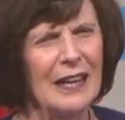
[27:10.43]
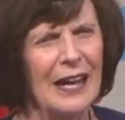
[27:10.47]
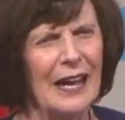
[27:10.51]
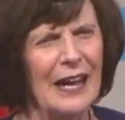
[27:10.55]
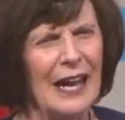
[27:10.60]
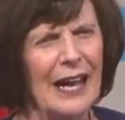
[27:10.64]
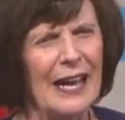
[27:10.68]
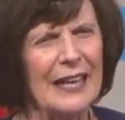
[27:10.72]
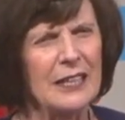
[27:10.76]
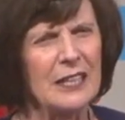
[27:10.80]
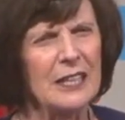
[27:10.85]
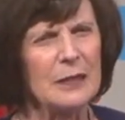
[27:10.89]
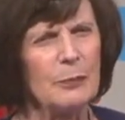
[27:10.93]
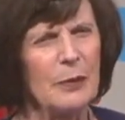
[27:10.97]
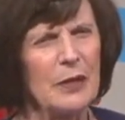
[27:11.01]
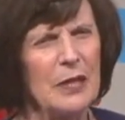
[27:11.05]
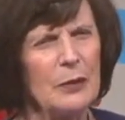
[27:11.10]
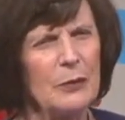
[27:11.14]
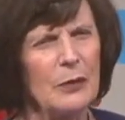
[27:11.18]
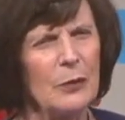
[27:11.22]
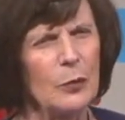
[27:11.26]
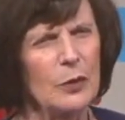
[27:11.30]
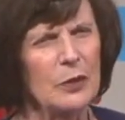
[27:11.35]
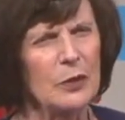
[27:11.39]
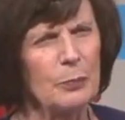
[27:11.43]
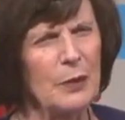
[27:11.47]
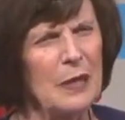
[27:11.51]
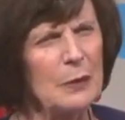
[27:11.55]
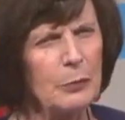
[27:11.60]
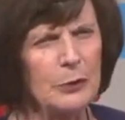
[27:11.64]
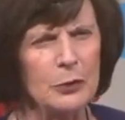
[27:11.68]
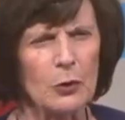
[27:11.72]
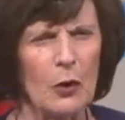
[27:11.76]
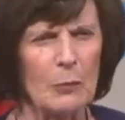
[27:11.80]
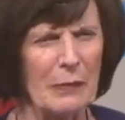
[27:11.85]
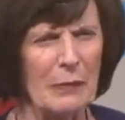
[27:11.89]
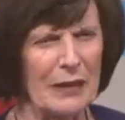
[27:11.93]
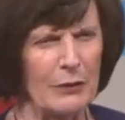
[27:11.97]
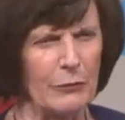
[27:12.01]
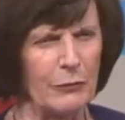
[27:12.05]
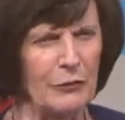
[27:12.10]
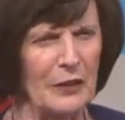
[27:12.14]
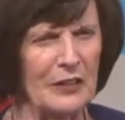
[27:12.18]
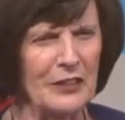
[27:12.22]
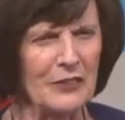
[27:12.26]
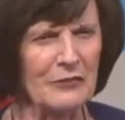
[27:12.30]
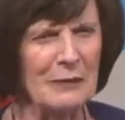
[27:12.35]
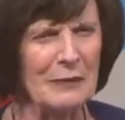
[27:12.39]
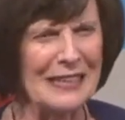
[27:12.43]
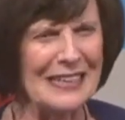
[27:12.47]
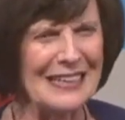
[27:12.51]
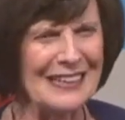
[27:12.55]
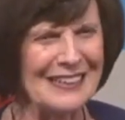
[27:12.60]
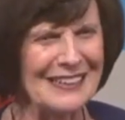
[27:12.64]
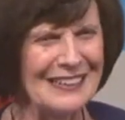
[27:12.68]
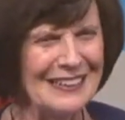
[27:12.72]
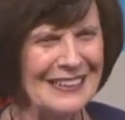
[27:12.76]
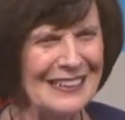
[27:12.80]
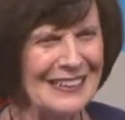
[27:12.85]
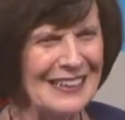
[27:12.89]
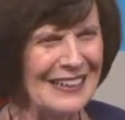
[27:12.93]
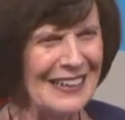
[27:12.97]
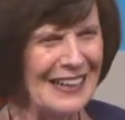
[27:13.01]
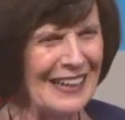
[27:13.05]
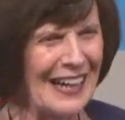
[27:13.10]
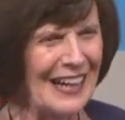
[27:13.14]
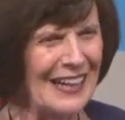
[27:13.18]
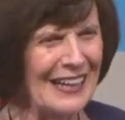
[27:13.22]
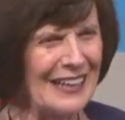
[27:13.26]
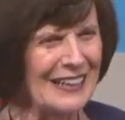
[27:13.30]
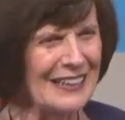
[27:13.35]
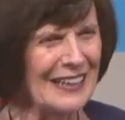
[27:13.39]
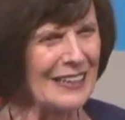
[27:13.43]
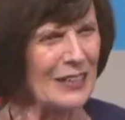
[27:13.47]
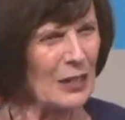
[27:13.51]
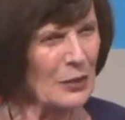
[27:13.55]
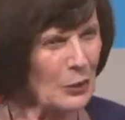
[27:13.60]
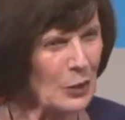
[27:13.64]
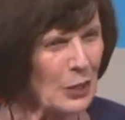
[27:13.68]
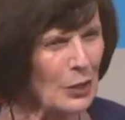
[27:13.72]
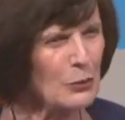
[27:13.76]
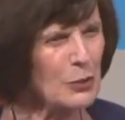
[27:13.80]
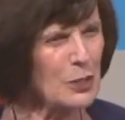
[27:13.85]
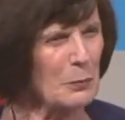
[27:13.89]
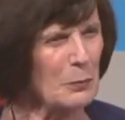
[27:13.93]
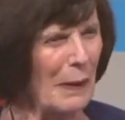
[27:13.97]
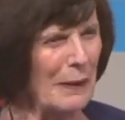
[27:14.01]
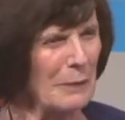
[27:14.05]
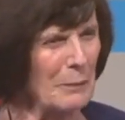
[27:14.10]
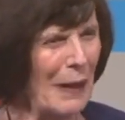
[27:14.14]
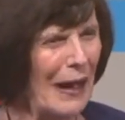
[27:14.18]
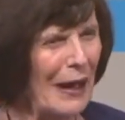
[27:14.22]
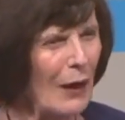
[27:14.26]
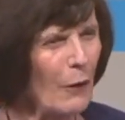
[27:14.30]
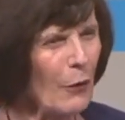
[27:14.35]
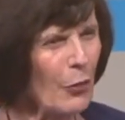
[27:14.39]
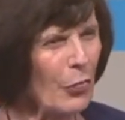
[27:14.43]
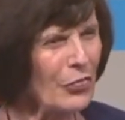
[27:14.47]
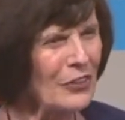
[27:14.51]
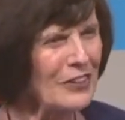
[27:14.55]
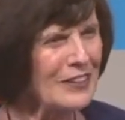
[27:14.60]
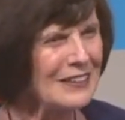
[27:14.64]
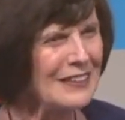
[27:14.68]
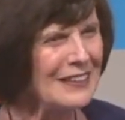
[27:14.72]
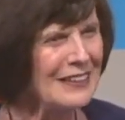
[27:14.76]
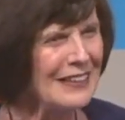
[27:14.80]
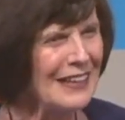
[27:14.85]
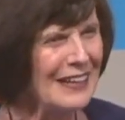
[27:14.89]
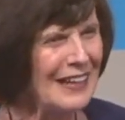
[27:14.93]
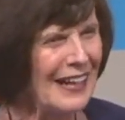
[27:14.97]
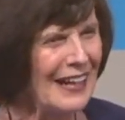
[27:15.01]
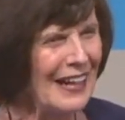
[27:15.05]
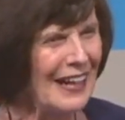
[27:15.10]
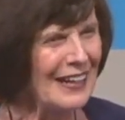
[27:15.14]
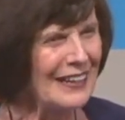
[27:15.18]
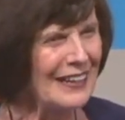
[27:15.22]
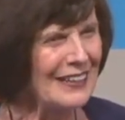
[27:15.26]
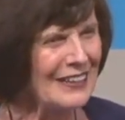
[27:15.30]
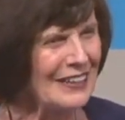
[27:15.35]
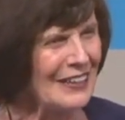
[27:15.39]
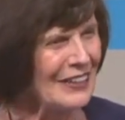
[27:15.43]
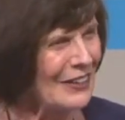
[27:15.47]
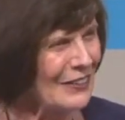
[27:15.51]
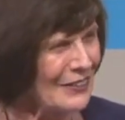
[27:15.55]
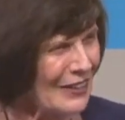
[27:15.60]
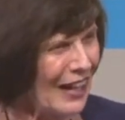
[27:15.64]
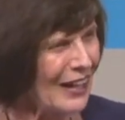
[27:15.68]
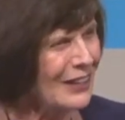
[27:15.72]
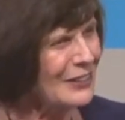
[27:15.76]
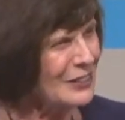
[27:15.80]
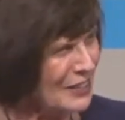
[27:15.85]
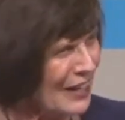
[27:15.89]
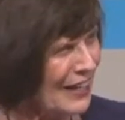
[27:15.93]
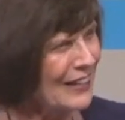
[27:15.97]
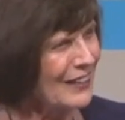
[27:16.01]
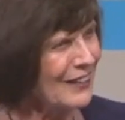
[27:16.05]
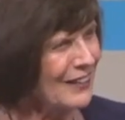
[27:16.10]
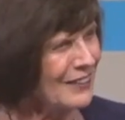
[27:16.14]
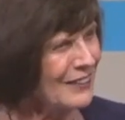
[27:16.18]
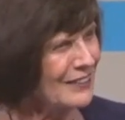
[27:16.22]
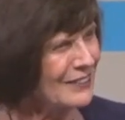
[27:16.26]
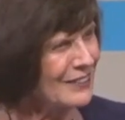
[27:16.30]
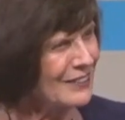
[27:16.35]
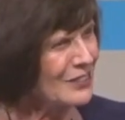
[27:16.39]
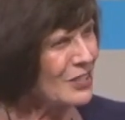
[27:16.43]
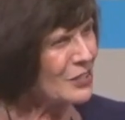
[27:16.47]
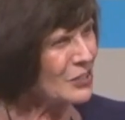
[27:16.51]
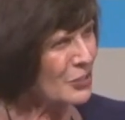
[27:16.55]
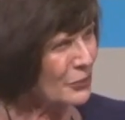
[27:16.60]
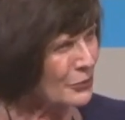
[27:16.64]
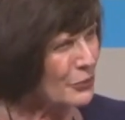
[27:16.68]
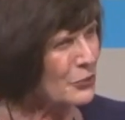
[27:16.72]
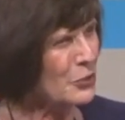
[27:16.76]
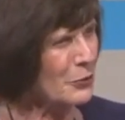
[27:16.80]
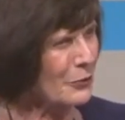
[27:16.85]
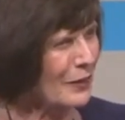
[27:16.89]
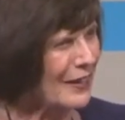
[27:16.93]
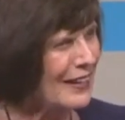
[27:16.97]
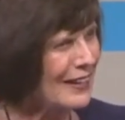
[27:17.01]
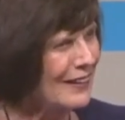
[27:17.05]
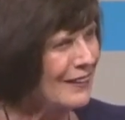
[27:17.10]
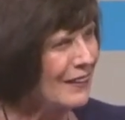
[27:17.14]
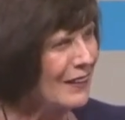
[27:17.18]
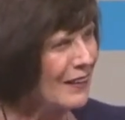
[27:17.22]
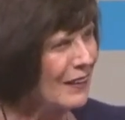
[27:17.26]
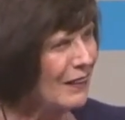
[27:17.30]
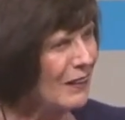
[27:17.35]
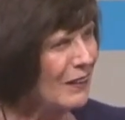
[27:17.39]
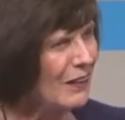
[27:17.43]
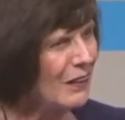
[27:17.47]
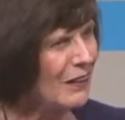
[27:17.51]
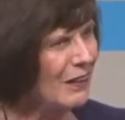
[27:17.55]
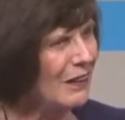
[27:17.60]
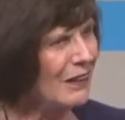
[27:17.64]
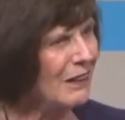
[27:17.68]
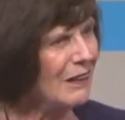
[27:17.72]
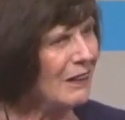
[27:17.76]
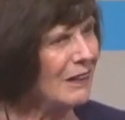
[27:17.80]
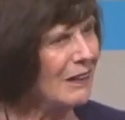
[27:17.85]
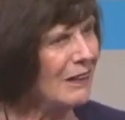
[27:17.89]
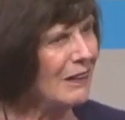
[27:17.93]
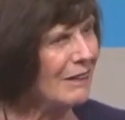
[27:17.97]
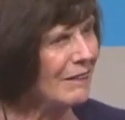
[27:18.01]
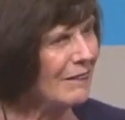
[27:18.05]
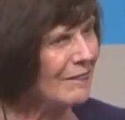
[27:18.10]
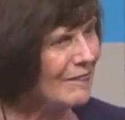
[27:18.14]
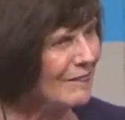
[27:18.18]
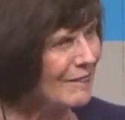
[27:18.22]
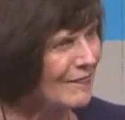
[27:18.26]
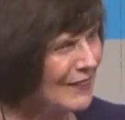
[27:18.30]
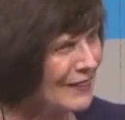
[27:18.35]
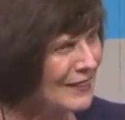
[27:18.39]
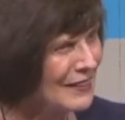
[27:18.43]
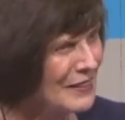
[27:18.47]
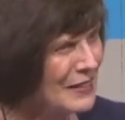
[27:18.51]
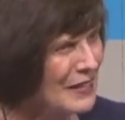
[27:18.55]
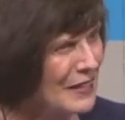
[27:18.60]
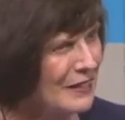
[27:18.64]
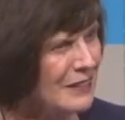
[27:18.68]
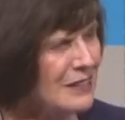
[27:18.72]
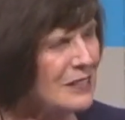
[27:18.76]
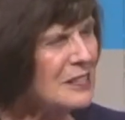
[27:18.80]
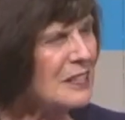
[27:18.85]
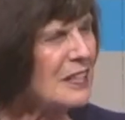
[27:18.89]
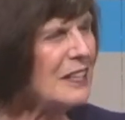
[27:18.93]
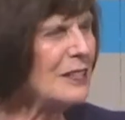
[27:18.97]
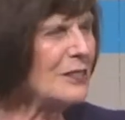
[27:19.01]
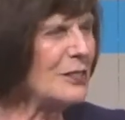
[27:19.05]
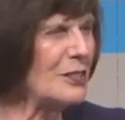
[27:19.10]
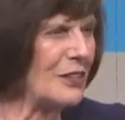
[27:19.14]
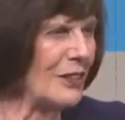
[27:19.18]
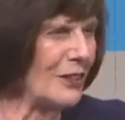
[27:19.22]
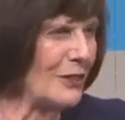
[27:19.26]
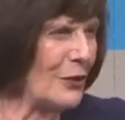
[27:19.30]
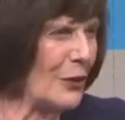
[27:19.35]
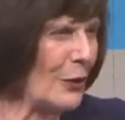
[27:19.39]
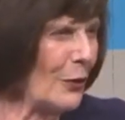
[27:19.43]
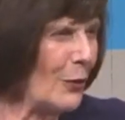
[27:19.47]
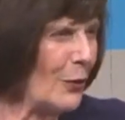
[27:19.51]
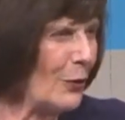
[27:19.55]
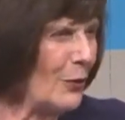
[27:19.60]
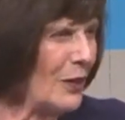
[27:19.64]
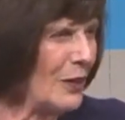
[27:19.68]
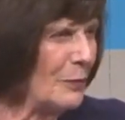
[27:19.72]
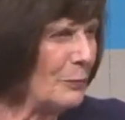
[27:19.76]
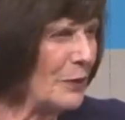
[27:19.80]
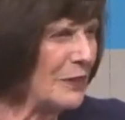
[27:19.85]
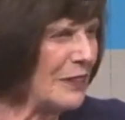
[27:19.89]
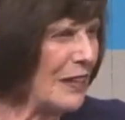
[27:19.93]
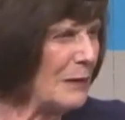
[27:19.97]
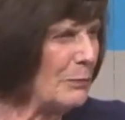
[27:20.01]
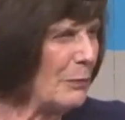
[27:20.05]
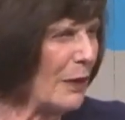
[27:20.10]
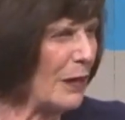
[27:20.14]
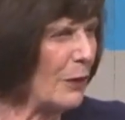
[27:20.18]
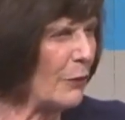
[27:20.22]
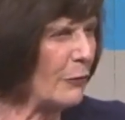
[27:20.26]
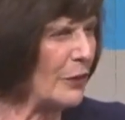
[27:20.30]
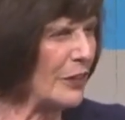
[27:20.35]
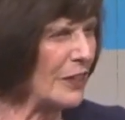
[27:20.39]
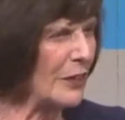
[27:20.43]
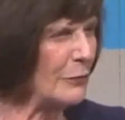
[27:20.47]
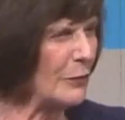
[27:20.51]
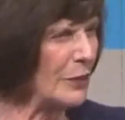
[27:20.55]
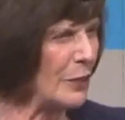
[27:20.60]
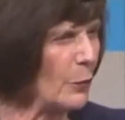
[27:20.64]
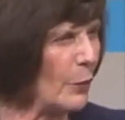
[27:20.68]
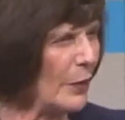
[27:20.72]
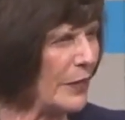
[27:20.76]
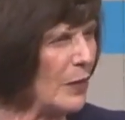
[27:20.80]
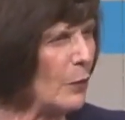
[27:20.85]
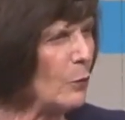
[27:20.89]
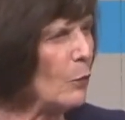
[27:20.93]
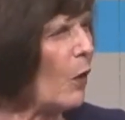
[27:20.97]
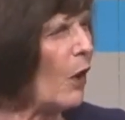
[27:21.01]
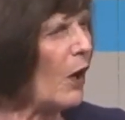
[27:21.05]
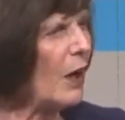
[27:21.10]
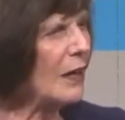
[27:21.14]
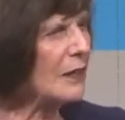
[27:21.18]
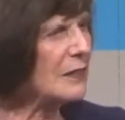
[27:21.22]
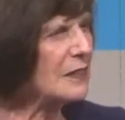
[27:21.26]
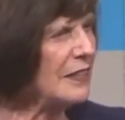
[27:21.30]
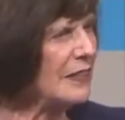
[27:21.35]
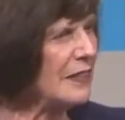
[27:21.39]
I could be where people don't make fun of me, and I can close my mouth, I'll take the surgery. Because kids didn't know, but they'd make fun of him the way he walked.